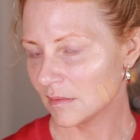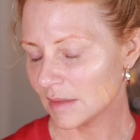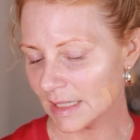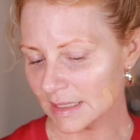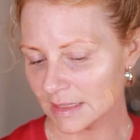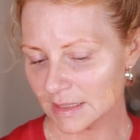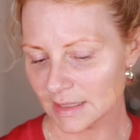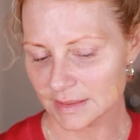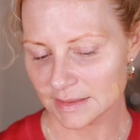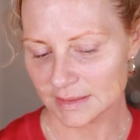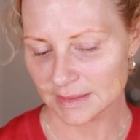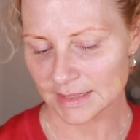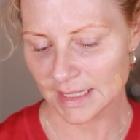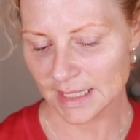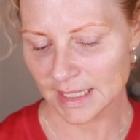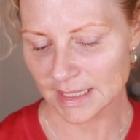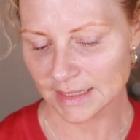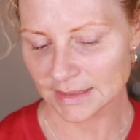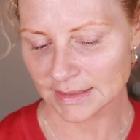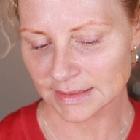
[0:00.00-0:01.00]
that is the
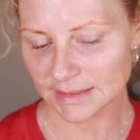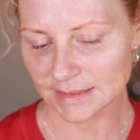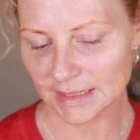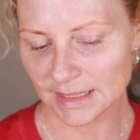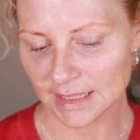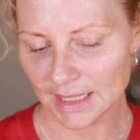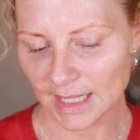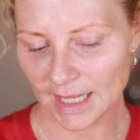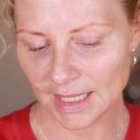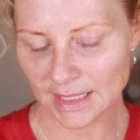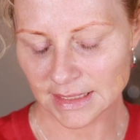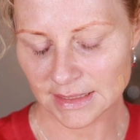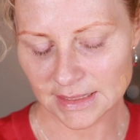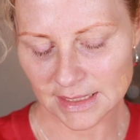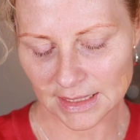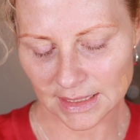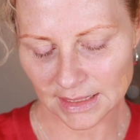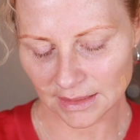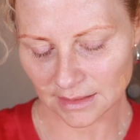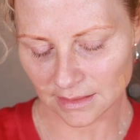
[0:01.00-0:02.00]

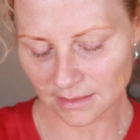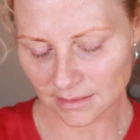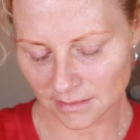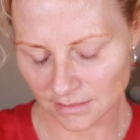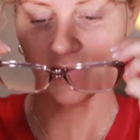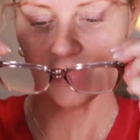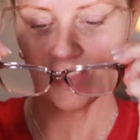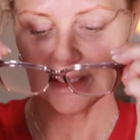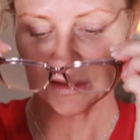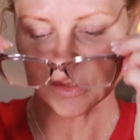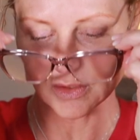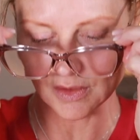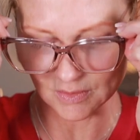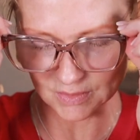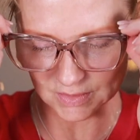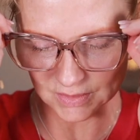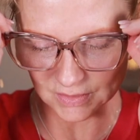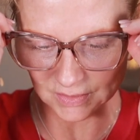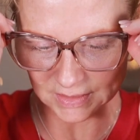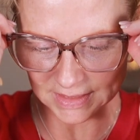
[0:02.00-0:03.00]
NC18. These are
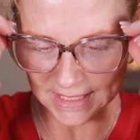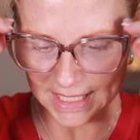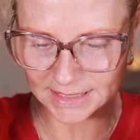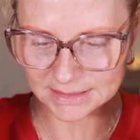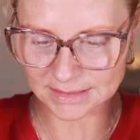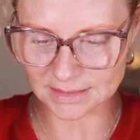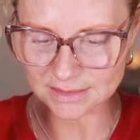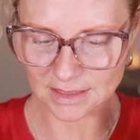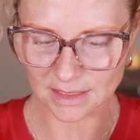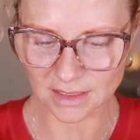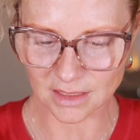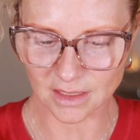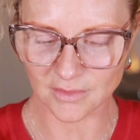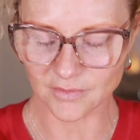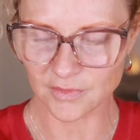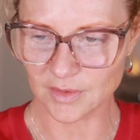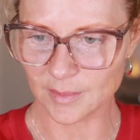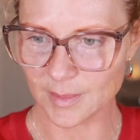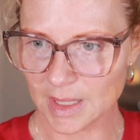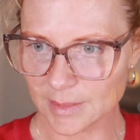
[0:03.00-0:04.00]
those new glasses I got
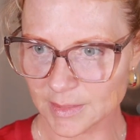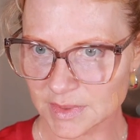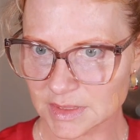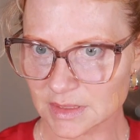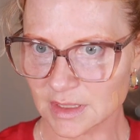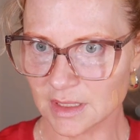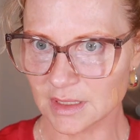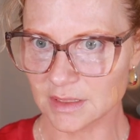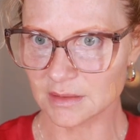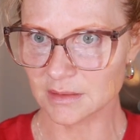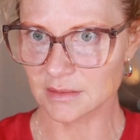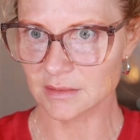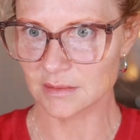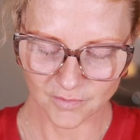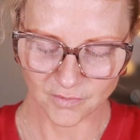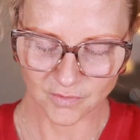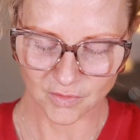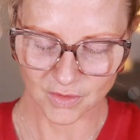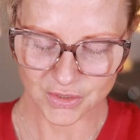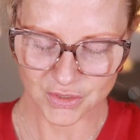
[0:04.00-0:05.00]
from Amazon.
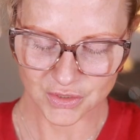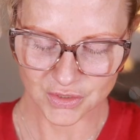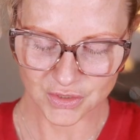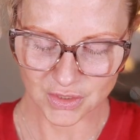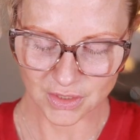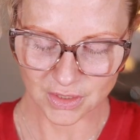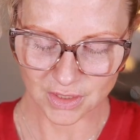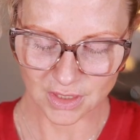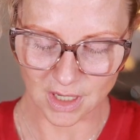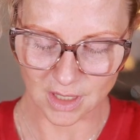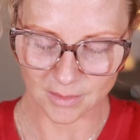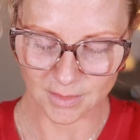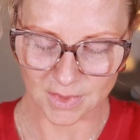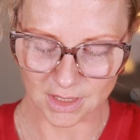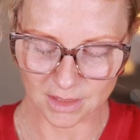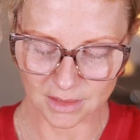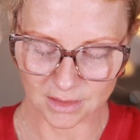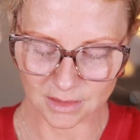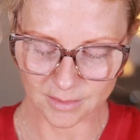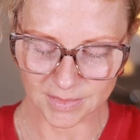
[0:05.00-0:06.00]
For sure, I'm
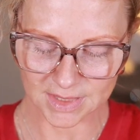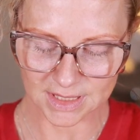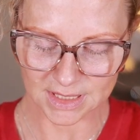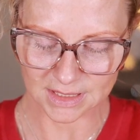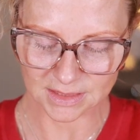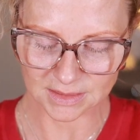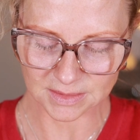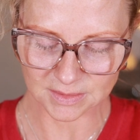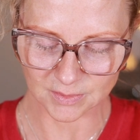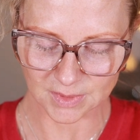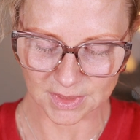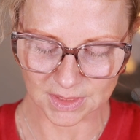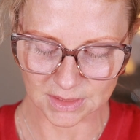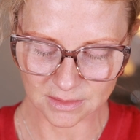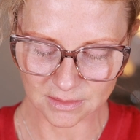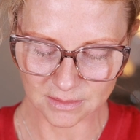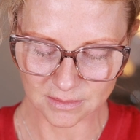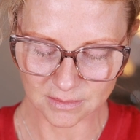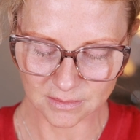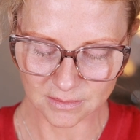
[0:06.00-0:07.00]
not gonna be this
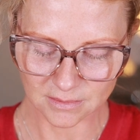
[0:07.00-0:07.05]
one.